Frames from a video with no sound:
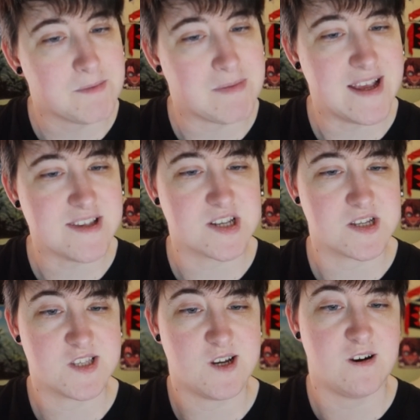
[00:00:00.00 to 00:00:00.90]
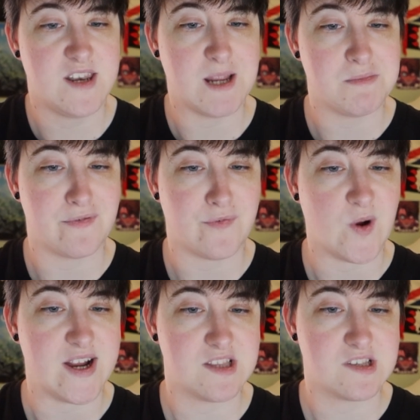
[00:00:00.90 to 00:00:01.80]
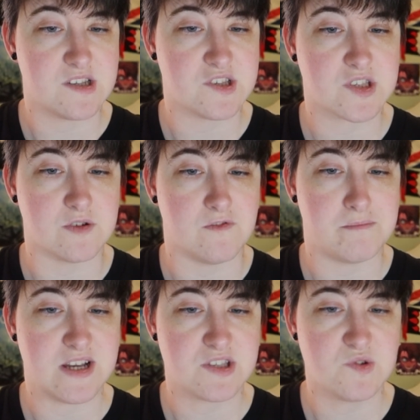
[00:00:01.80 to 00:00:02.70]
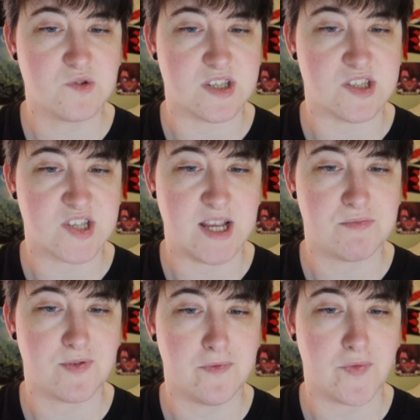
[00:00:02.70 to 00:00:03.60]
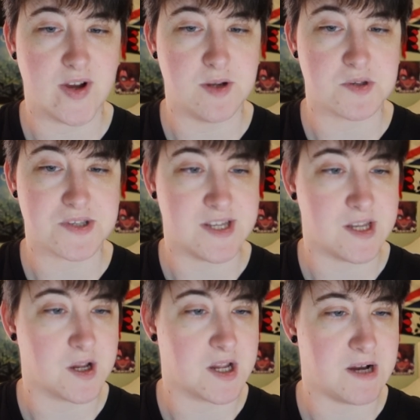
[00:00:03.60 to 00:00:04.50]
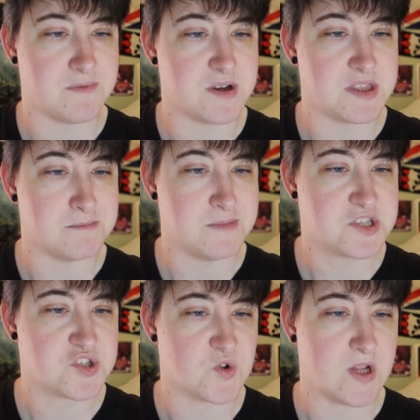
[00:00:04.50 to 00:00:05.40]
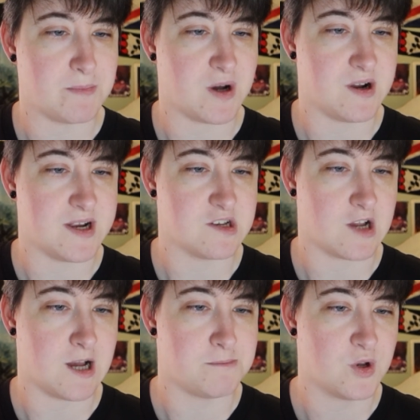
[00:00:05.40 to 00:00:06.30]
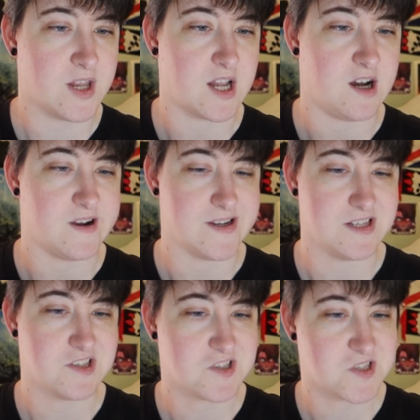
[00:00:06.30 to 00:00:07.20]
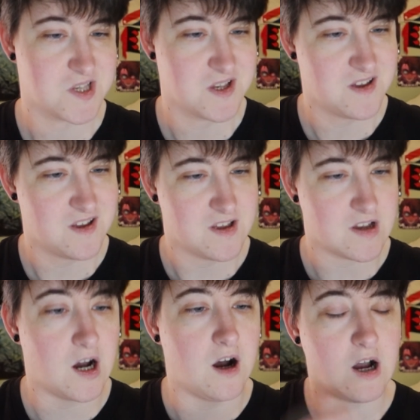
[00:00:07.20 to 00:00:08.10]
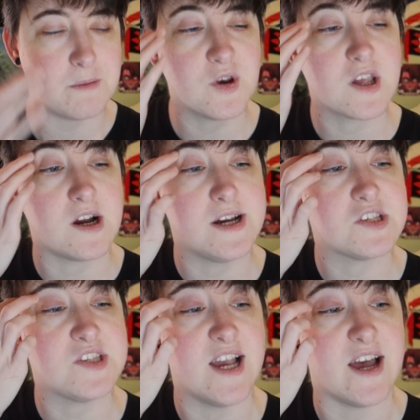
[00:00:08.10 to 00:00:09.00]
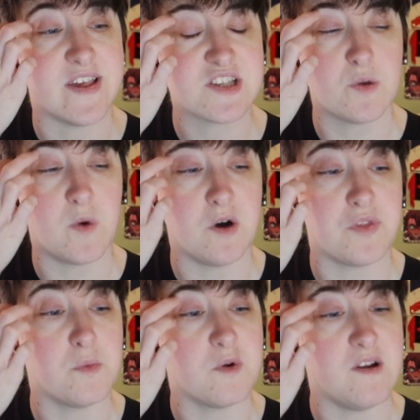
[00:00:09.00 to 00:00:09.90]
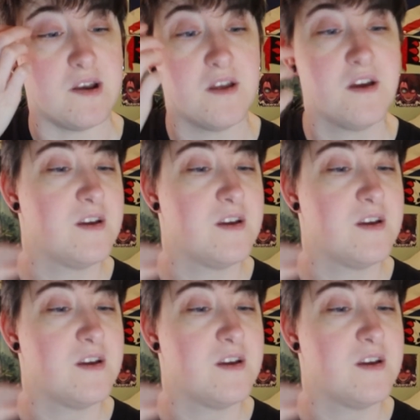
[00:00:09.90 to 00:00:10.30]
Play as a guitar named Fret to solve puzzles, escape from foes, and uncover the mystery behind Harmonic Heights. Harmonic Heights, yeah, that's the world that we're in.